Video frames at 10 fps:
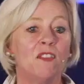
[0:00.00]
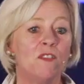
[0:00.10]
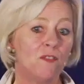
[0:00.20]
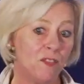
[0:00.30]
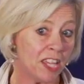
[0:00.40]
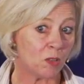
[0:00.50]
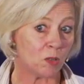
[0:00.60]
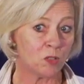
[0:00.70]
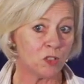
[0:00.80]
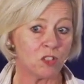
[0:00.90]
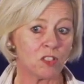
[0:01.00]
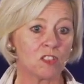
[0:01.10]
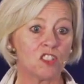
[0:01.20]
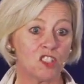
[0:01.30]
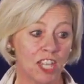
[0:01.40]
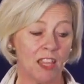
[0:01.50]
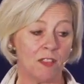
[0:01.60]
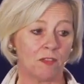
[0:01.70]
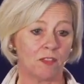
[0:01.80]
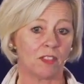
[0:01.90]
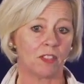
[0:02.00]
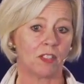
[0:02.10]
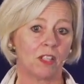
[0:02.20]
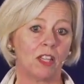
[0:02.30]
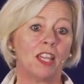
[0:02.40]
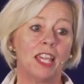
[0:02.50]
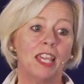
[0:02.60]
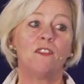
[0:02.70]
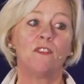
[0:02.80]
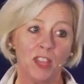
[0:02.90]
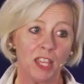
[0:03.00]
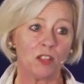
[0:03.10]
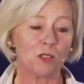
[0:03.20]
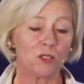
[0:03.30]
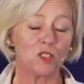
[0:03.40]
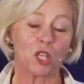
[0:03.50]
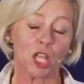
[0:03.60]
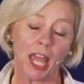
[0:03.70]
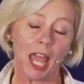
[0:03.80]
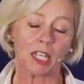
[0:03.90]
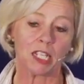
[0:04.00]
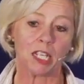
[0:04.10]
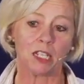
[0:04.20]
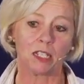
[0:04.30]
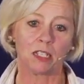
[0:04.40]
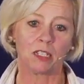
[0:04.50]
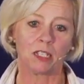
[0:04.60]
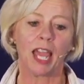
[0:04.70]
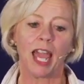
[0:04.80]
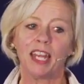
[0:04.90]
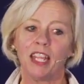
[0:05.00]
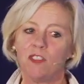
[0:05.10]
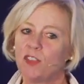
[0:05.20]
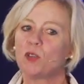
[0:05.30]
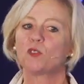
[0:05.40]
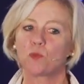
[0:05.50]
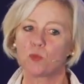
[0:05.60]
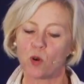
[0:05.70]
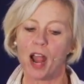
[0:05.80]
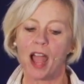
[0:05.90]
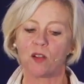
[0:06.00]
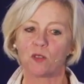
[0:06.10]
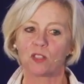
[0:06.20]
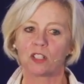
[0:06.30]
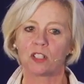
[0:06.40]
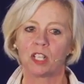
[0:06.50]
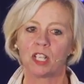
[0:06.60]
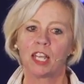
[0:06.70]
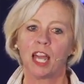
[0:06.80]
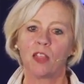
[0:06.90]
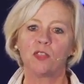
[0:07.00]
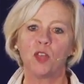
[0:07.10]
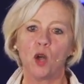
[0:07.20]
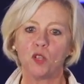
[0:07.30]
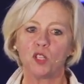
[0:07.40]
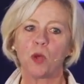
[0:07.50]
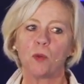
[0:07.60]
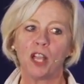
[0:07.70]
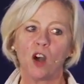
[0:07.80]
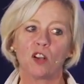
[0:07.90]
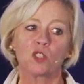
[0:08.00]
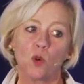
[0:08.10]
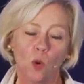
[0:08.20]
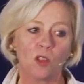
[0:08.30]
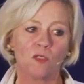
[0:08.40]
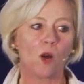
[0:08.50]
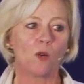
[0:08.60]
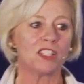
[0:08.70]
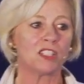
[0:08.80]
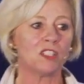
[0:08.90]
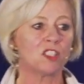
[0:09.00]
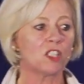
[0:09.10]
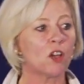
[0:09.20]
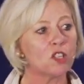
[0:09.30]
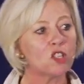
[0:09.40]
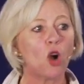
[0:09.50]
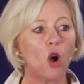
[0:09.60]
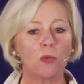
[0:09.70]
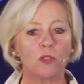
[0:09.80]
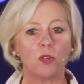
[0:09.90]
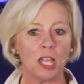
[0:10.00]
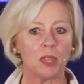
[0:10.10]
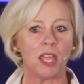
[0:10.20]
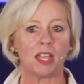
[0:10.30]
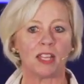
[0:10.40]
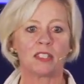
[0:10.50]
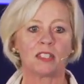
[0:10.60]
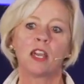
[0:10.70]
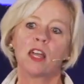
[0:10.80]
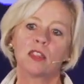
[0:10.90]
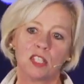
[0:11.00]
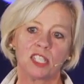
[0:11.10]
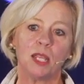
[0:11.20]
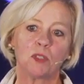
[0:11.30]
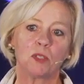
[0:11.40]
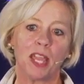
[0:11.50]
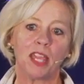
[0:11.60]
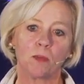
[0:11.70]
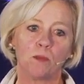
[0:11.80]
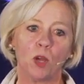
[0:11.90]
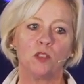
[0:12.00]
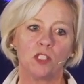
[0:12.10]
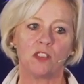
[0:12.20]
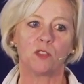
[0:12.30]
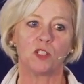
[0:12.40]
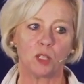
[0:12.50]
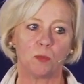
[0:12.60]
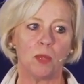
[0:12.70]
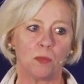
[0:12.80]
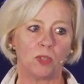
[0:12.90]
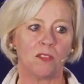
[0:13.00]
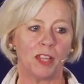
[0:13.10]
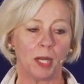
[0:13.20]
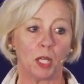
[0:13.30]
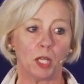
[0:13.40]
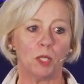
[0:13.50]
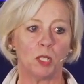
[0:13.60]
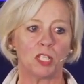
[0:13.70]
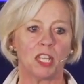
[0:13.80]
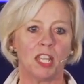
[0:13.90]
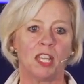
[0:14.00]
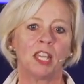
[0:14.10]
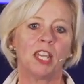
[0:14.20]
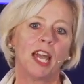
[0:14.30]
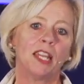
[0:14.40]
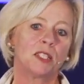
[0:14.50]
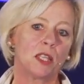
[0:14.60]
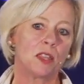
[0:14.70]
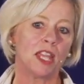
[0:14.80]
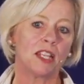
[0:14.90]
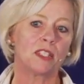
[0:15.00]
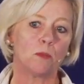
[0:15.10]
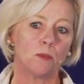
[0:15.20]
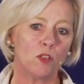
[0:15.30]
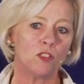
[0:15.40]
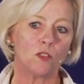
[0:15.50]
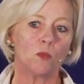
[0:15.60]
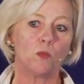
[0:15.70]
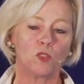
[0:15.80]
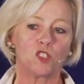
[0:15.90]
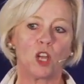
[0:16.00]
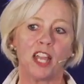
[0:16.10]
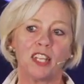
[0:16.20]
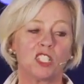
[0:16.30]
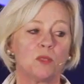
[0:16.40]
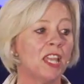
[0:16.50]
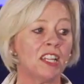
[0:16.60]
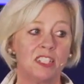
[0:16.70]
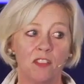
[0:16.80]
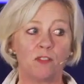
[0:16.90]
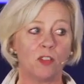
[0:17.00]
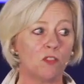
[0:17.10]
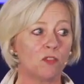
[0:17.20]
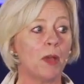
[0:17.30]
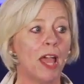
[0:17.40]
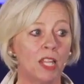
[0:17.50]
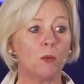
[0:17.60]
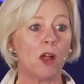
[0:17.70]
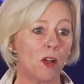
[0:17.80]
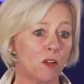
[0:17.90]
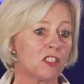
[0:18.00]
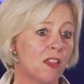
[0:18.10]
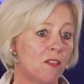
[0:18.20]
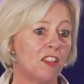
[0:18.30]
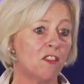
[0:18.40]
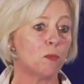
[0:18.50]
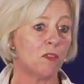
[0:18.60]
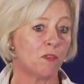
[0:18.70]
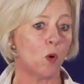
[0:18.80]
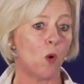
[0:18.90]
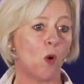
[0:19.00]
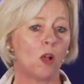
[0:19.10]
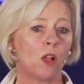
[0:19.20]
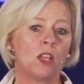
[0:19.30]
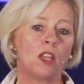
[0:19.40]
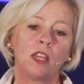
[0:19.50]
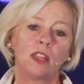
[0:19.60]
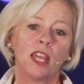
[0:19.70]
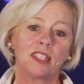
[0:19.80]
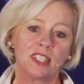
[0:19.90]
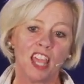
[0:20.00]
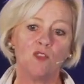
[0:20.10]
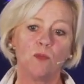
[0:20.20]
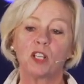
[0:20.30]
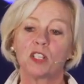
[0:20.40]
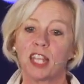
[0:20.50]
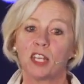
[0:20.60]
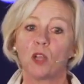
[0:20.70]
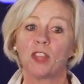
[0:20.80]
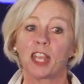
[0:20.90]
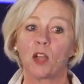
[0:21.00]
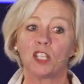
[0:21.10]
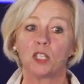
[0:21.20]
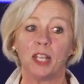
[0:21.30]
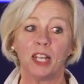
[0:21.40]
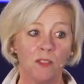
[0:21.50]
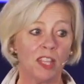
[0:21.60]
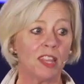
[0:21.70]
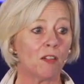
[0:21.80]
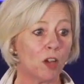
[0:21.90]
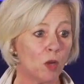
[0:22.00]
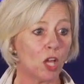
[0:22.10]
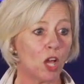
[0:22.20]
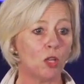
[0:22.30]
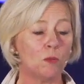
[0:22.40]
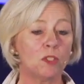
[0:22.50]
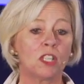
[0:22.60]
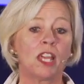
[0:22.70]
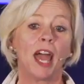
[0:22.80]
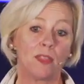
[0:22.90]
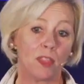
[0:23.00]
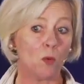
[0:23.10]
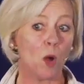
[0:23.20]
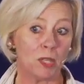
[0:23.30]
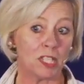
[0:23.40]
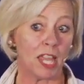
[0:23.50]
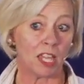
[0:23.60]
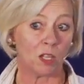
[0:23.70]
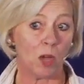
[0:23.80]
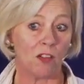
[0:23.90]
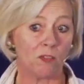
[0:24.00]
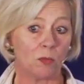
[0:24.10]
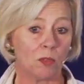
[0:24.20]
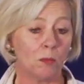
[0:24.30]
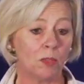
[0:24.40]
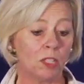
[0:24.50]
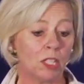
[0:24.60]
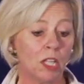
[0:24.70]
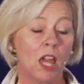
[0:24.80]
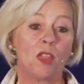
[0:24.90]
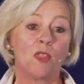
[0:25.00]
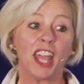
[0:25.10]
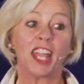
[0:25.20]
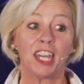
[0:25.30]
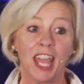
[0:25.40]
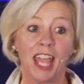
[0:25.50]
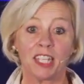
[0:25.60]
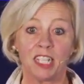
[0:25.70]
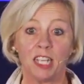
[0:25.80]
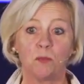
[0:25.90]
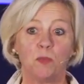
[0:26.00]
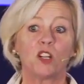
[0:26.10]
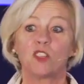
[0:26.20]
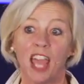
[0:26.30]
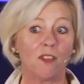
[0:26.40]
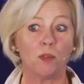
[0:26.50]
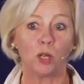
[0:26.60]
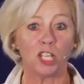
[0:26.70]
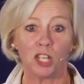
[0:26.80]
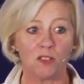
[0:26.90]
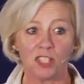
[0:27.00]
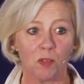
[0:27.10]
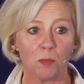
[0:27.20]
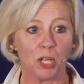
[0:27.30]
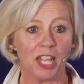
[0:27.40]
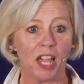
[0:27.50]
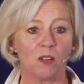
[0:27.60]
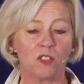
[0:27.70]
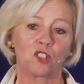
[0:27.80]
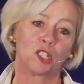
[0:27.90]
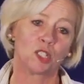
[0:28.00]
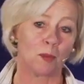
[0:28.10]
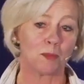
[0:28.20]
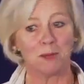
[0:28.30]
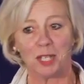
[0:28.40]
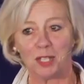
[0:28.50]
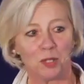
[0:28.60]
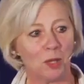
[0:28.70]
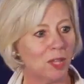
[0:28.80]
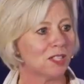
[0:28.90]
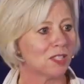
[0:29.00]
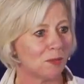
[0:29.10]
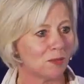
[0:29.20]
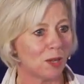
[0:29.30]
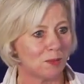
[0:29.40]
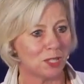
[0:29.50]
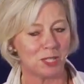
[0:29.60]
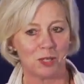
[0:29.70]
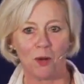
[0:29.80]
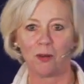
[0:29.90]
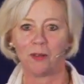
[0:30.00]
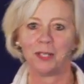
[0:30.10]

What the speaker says: feels safe, he feels connected, and he feels proud. And those, when we ask all of our residents, are the top 3 things that seem to make the most difference to people living in a community. And it's the things that most of them will cite as being different from anywhere else they've lived before. They're safe because they know they're going to be living in their own homes and they won't be taken away from them. They're connected because everybody knows everybody else. Sometimes that's a good thing, sometimes it's not.